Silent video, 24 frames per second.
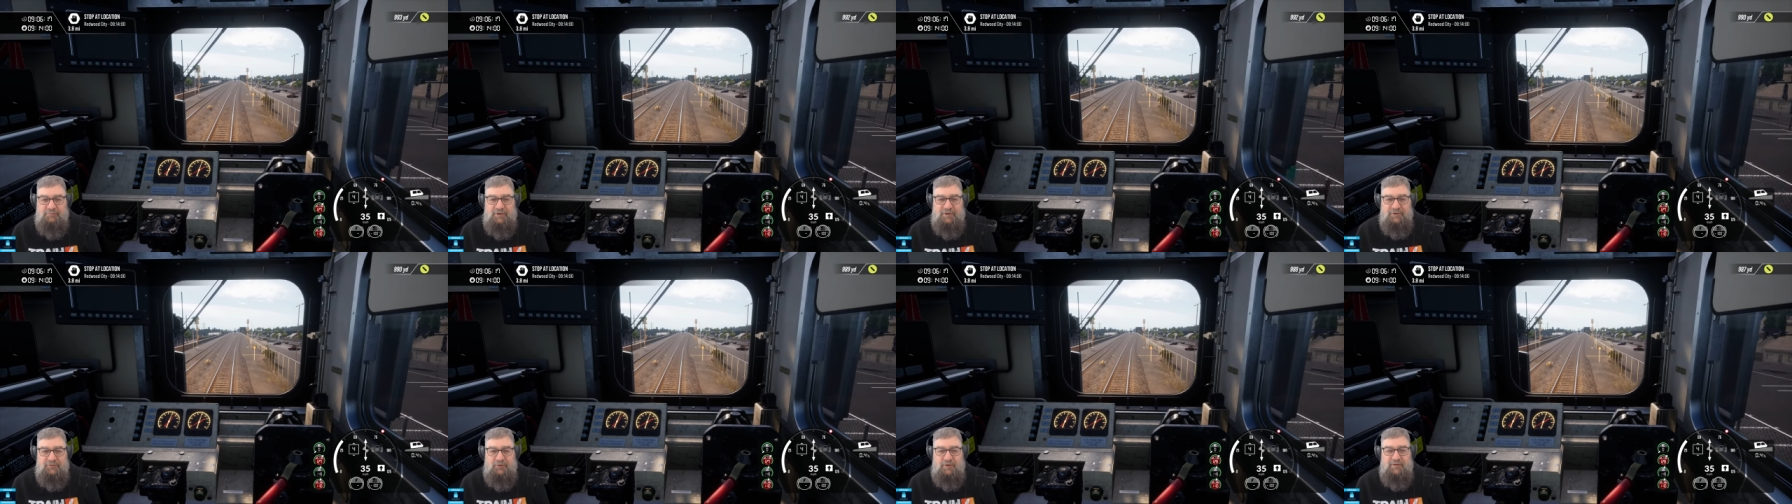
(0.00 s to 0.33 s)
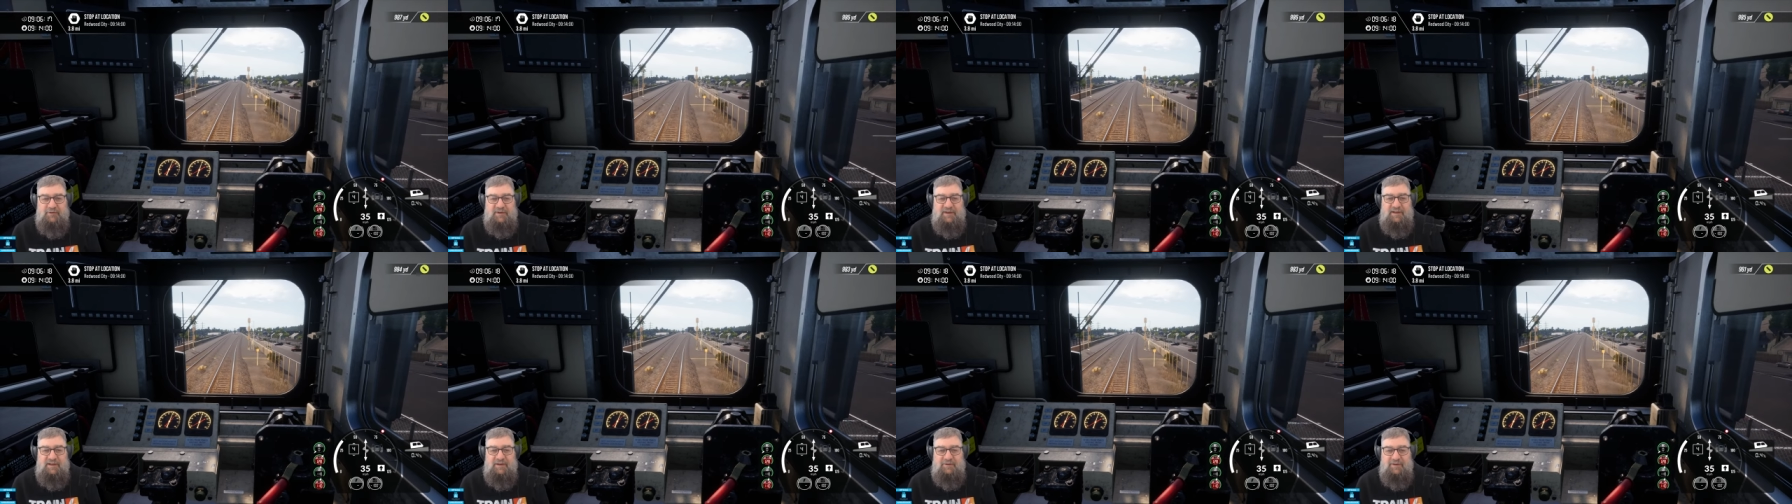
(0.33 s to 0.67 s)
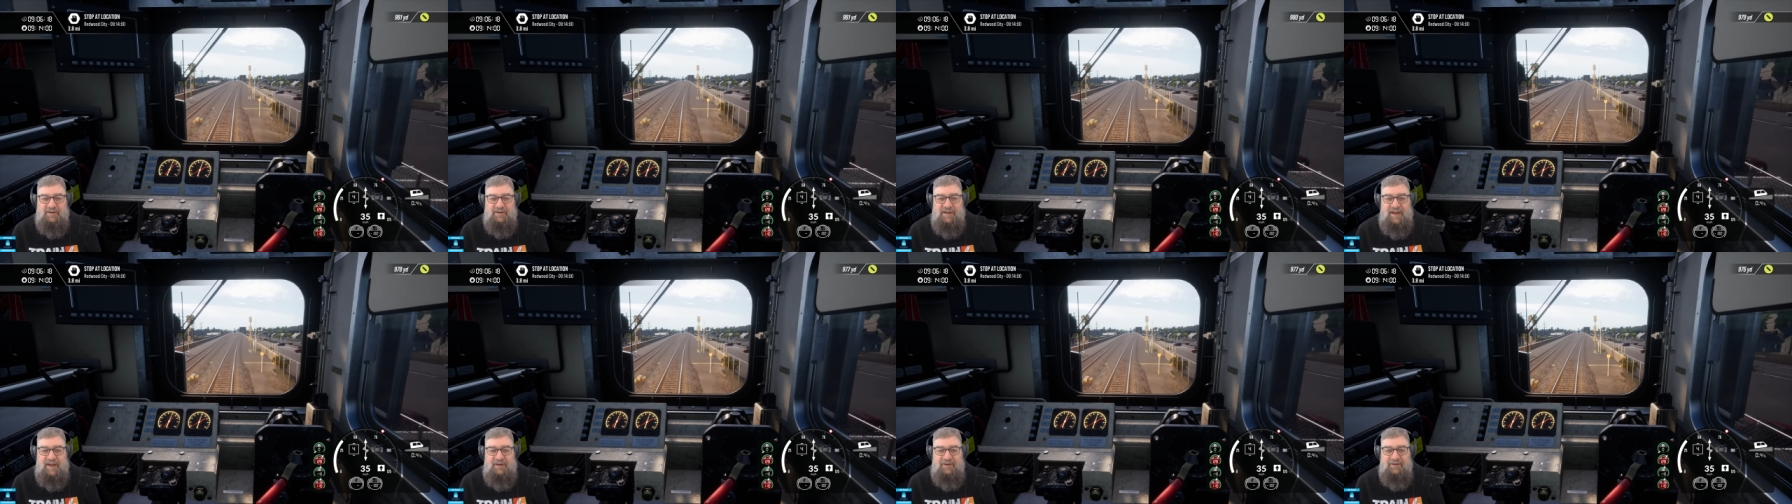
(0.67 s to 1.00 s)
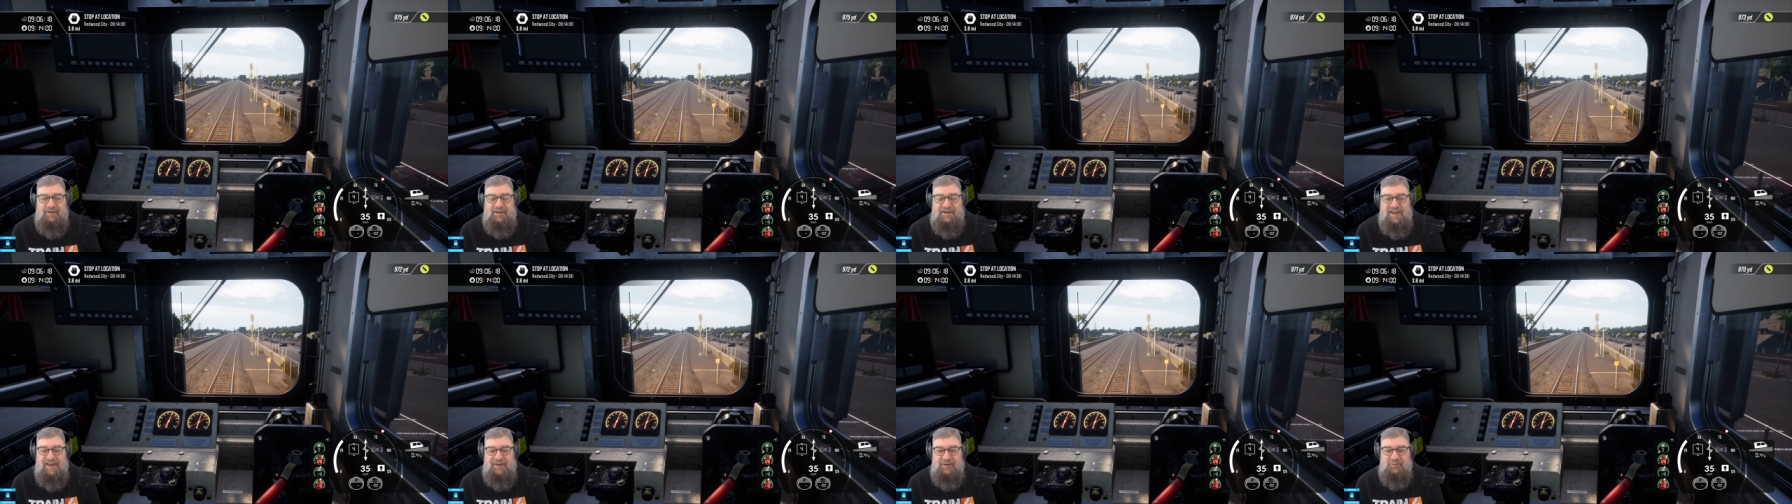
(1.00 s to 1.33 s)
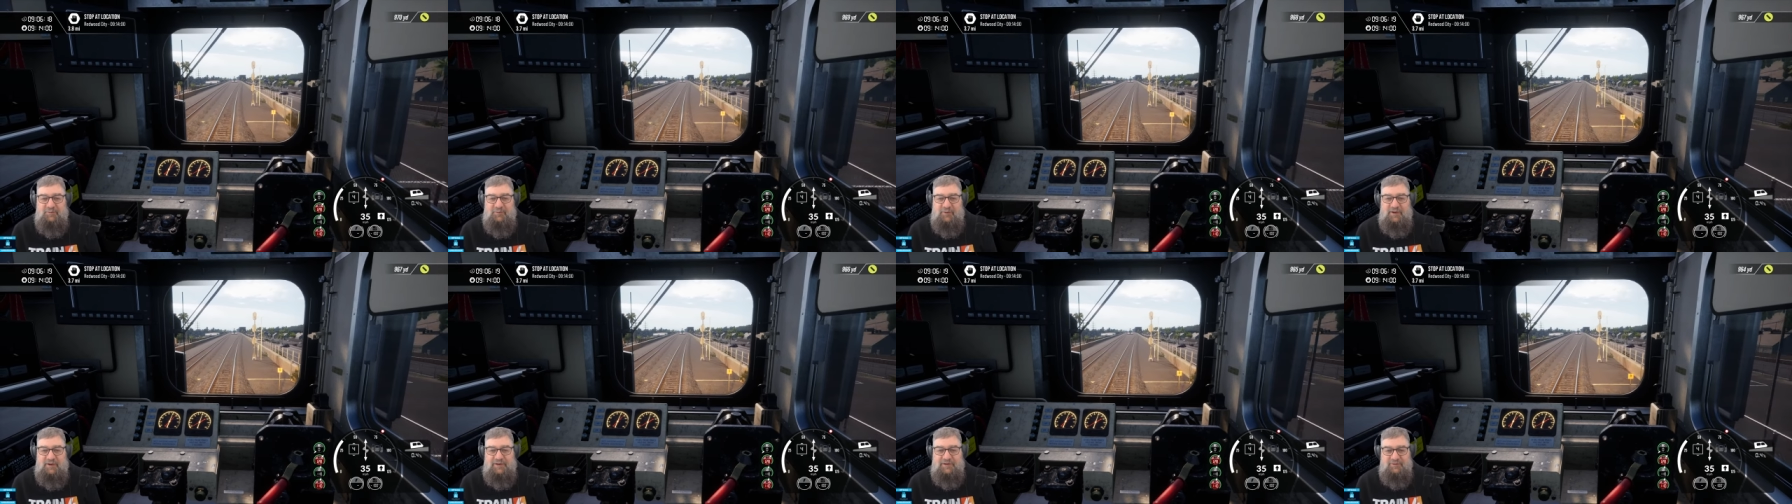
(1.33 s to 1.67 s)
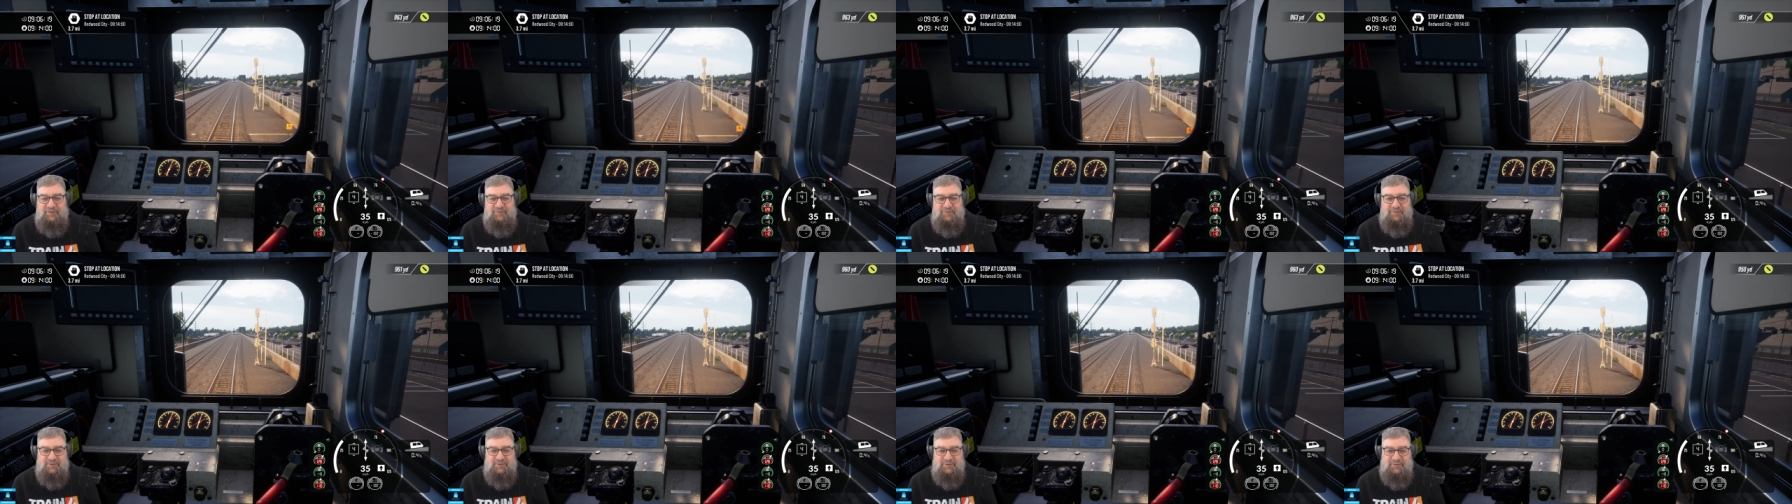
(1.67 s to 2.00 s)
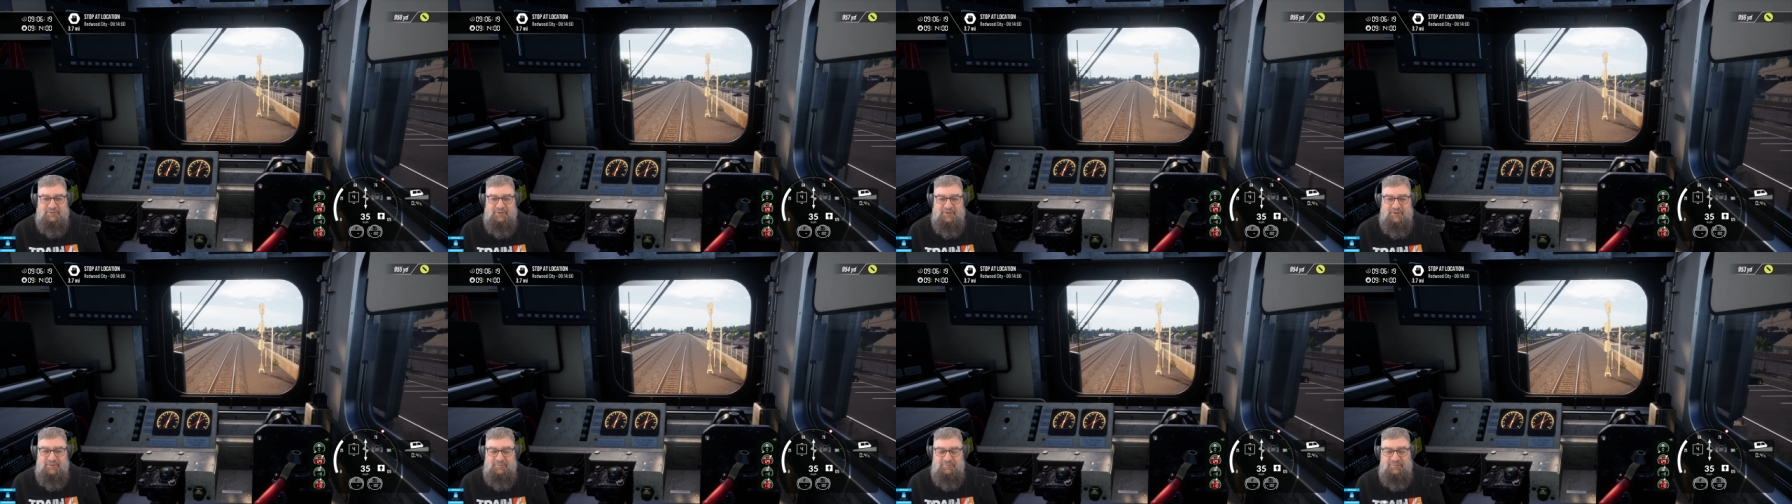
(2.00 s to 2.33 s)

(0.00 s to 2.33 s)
rail driver calibrated for